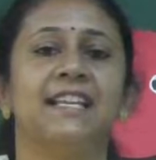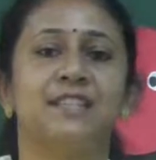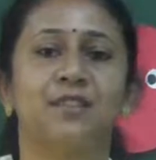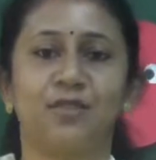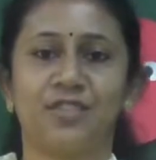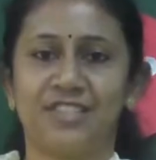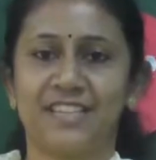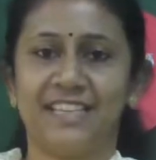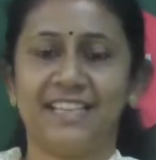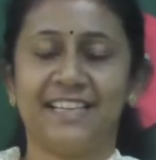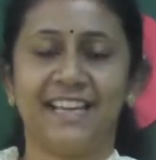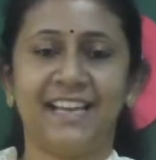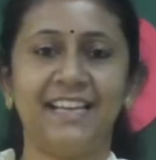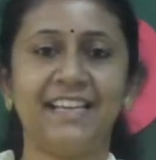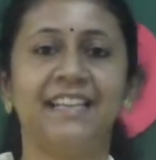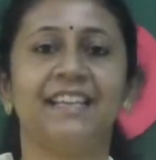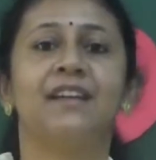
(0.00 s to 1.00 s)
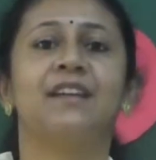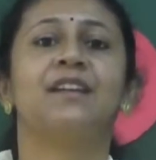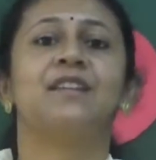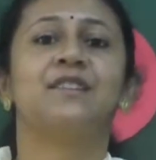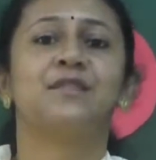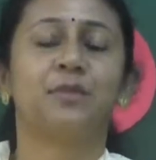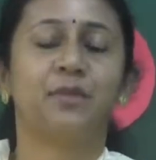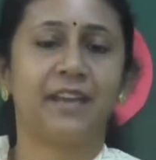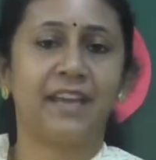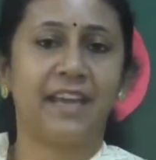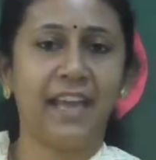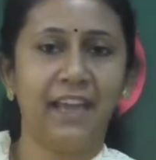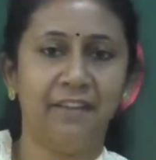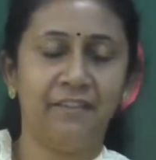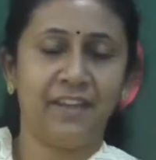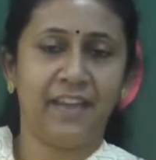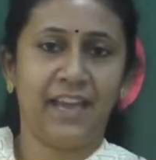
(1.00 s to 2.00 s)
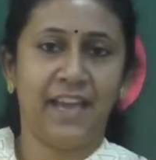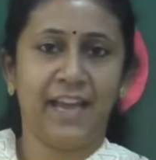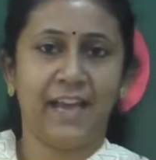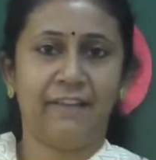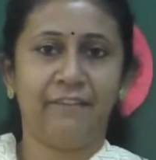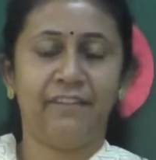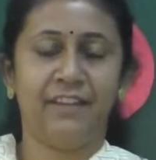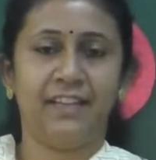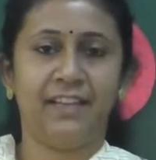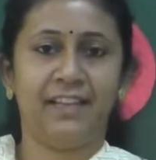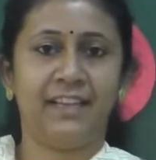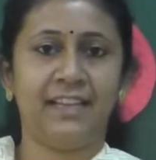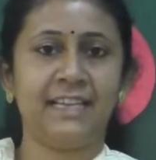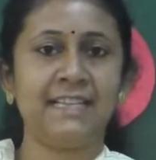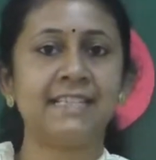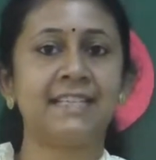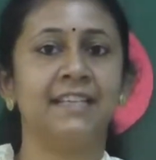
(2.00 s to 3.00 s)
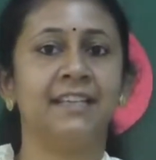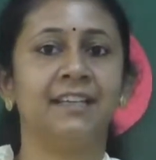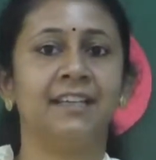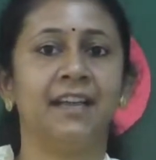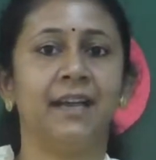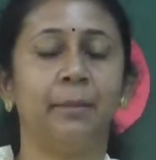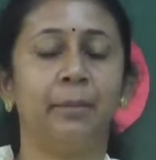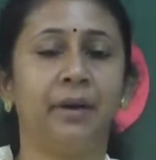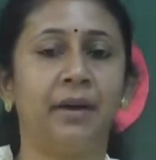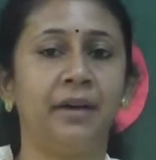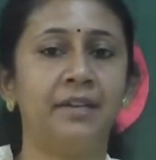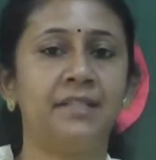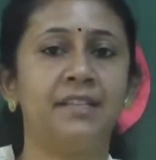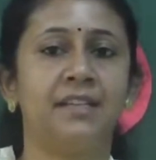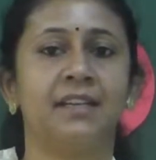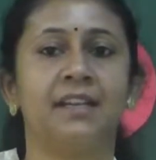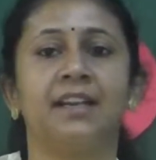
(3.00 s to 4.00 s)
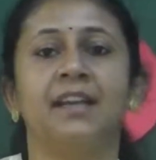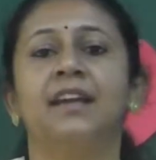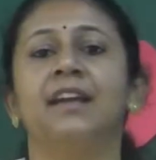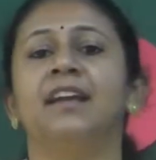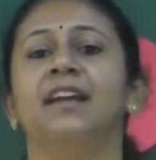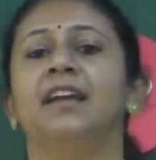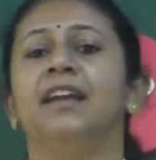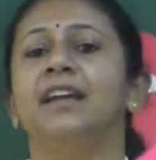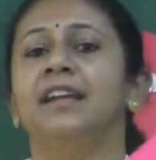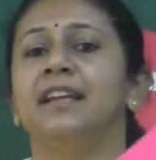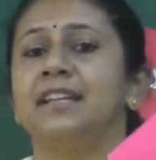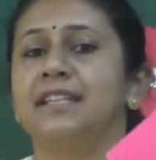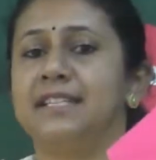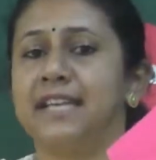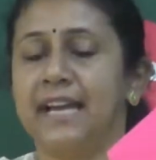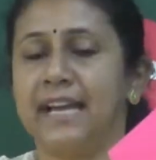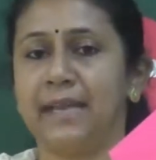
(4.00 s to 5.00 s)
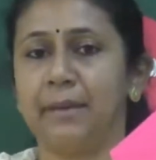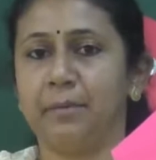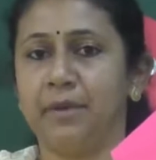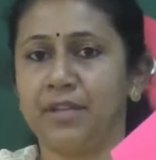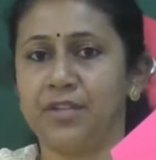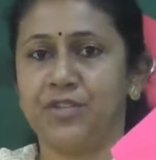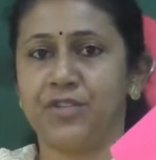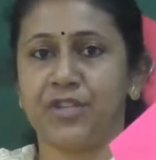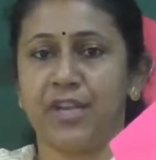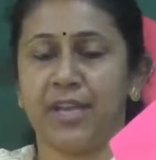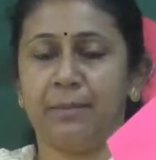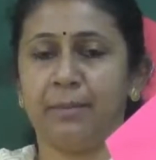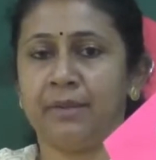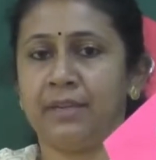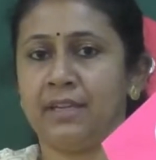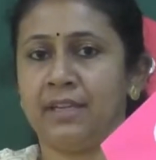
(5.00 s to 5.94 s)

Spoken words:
So, children, today we have learned about diamond shape.